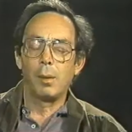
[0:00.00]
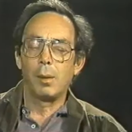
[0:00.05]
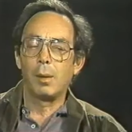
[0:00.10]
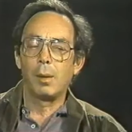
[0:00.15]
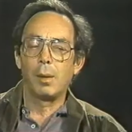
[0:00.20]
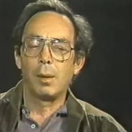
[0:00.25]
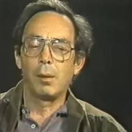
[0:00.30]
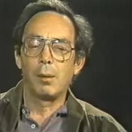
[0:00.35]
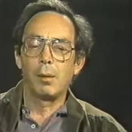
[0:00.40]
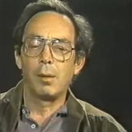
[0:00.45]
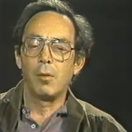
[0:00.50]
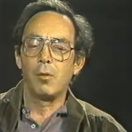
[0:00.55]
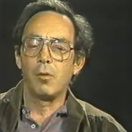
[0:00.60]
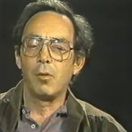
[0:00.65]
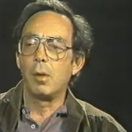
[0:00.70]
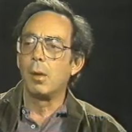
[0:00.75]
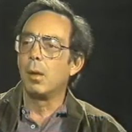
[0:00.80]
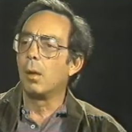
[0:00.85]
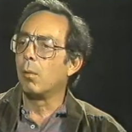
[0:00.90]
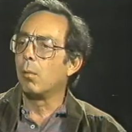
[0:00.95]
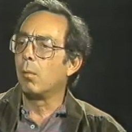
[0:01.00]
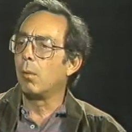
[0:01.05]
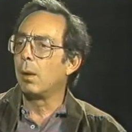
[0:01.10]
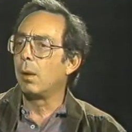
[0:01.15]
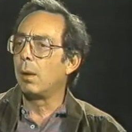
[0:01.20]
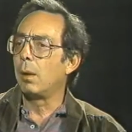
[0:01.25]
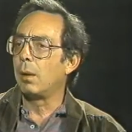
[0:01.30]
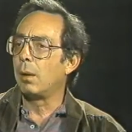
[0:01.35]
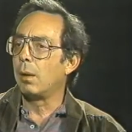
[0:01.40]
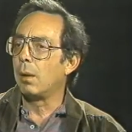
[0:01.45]
But there is no
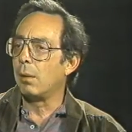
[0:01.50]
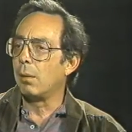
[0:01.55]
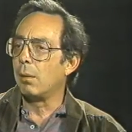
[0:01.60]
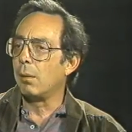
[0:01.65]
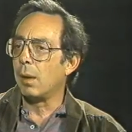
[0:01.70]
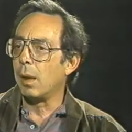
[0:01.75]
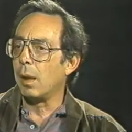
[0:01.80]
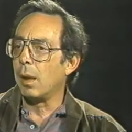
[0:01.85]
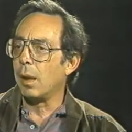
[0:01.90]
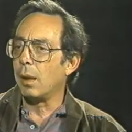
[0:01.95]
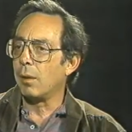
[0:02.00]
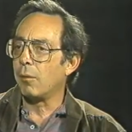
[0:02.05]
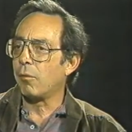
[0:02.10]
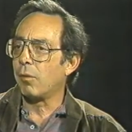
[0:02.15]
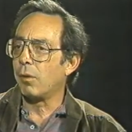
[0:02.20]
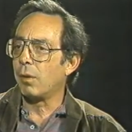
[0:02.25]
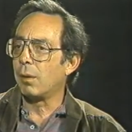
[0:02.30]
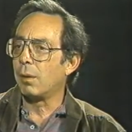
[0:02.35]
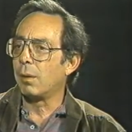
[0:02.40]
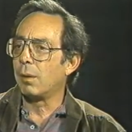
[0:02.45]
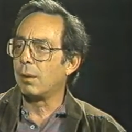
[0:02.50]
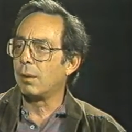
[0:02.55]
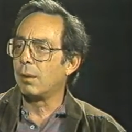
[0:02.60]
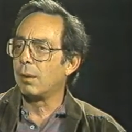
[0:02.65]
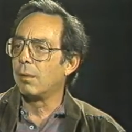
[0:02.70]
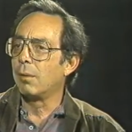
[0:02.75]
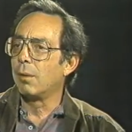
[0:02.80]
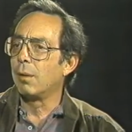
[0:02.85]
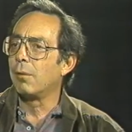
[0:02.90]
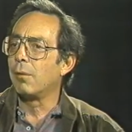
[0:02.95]
way to do that for
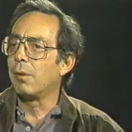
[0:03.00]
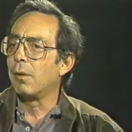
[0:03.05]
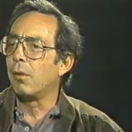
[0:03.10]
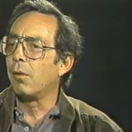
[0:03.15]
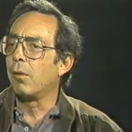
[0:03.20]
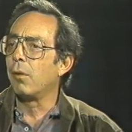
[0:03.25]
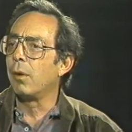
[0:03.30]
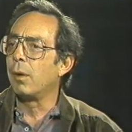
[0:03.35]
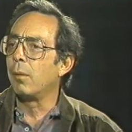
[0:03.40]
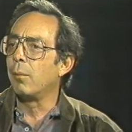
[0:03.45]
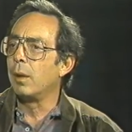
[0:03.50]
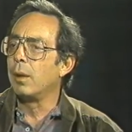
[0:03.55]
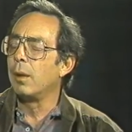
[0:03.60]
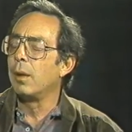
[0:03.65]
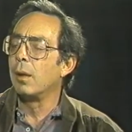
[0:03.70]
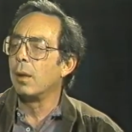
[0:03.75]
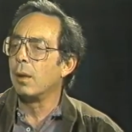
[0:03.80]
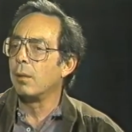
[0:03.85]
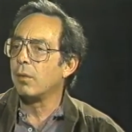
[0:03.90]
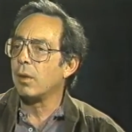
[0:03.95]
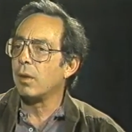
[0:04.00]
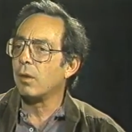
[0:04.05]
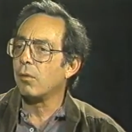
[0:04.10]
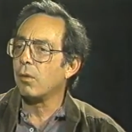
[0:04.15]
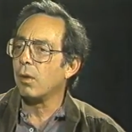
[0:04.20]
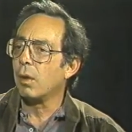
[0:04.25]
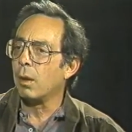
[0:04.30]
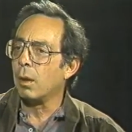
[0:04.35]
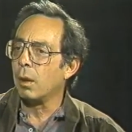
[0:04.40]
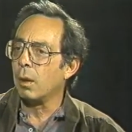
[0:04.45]
230 million of
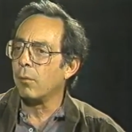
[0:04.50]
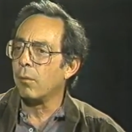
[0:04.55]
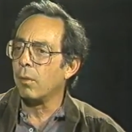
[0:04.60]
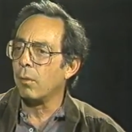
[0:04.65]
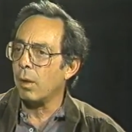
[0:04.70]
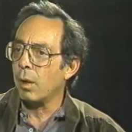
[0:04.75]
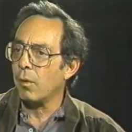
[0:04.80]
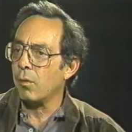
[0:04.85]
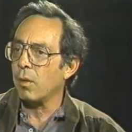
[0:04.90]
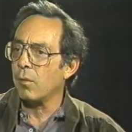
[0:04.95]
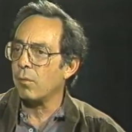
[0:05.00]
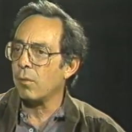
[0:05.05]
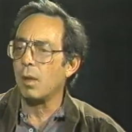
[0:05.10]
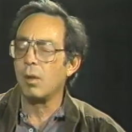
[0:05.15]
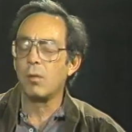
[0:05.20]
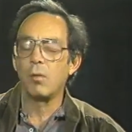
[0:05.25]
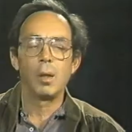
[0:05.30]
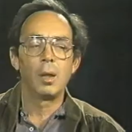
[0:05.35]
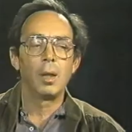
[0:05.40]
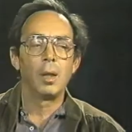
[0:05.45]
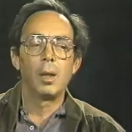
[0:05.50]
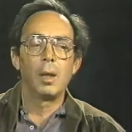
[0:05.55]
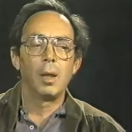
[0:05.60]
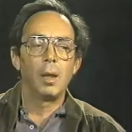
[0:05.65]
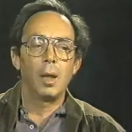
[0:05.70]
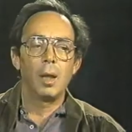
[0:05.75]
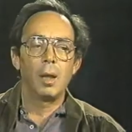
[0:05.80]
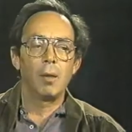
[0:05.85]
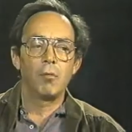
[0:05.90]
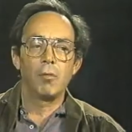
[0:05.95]
us, all of the rest of
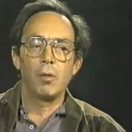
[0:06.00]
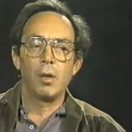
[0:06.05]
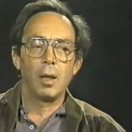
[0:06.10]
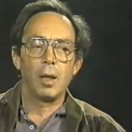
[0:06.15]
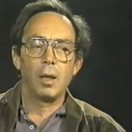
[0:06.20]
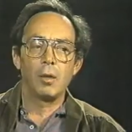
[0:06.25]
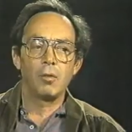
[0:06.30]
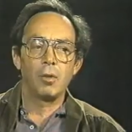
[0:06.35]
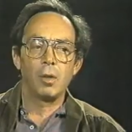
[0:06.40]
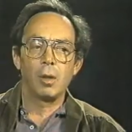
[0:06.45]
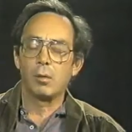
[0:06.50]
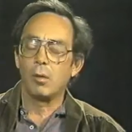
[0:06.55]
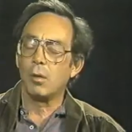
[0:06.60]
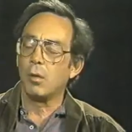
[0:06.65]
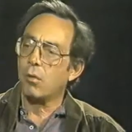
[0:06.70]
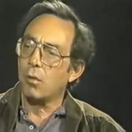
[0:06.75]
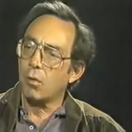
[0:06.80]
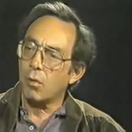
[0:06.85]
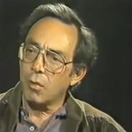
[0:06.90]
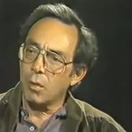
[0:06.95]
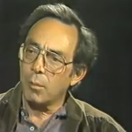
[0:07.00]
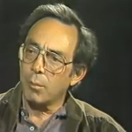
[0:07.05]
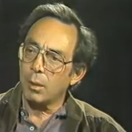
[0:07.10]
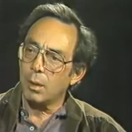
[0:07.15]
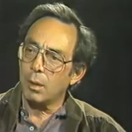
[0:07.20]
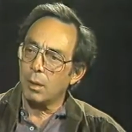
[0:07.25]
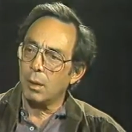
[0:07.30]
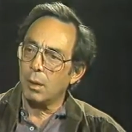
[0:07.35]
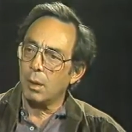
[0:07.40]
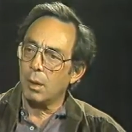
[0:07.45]
us. And fallout shelters are
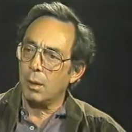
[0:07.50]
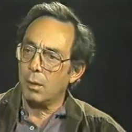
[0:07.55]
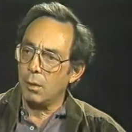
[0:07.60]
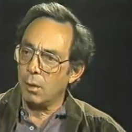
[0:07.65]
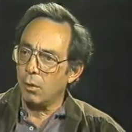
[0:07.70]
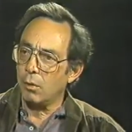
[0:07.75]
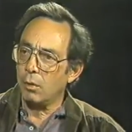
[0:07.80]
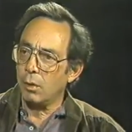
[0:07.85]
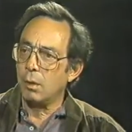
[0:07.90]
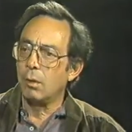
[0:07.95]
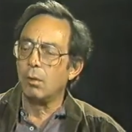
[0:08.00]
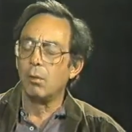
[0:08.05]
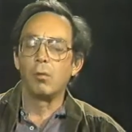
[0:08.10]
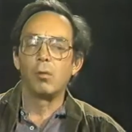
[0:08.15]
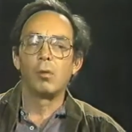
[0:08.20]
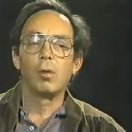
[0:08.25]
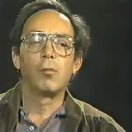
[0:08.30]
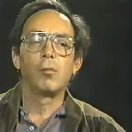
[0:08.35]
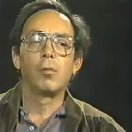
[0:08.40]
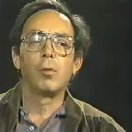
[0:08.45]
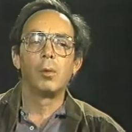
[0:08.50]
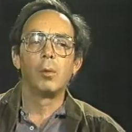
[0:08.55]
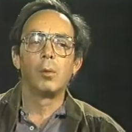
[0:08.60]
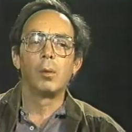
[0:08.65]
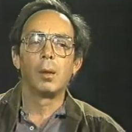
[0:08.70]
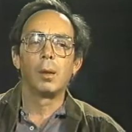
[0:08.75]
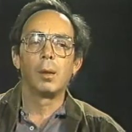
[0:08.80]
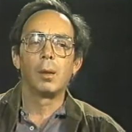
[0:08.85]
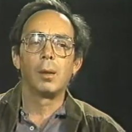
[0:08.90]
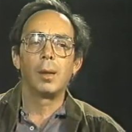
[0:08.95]
simply no use if you
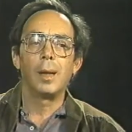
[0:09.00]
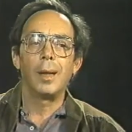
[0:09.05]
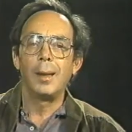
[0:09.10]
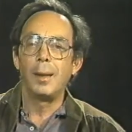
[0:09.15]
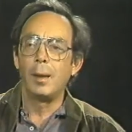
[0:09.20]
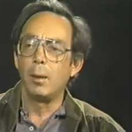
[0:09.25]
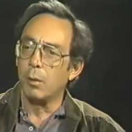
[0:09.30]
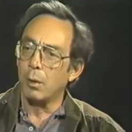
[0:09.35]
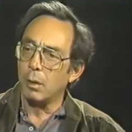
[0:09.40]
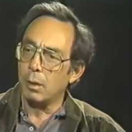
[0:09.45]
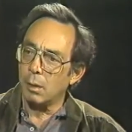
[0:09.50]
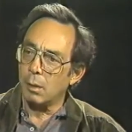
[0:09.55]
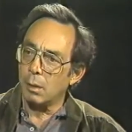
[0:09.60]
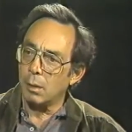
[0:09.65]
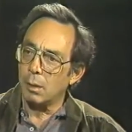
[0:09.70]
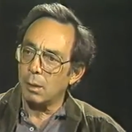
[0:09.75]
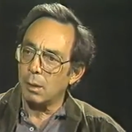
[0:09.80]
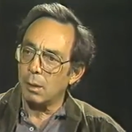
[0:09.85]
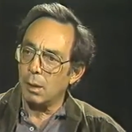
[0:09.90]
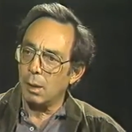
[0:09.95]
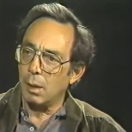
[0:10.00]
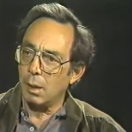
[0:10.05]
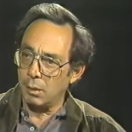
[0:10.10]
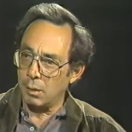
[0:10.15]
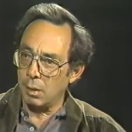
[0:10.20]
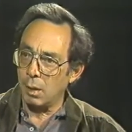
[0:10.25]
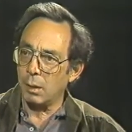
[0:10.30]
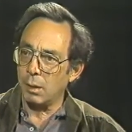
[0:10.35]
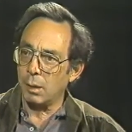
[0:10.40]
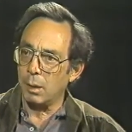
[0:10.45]
are anywhere near a
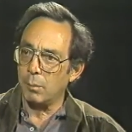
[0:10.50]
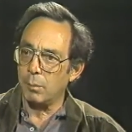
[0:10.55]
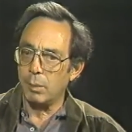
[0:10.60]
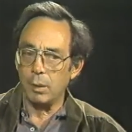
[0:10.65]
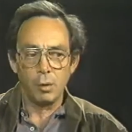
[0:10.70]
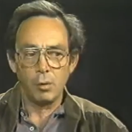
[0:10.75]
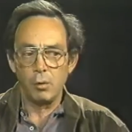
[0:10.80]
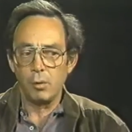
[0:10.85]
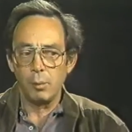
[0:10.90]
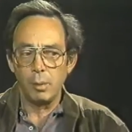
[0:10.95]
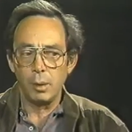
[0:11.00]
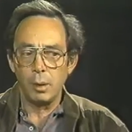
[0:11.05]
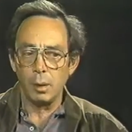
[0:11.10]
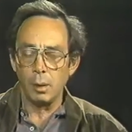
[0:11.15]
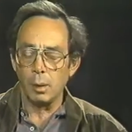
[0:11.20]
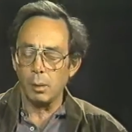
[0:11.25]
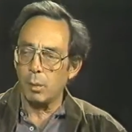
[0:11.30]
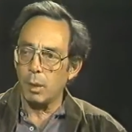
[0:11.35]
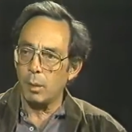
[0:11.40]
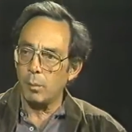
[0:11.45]
target because you'll be killed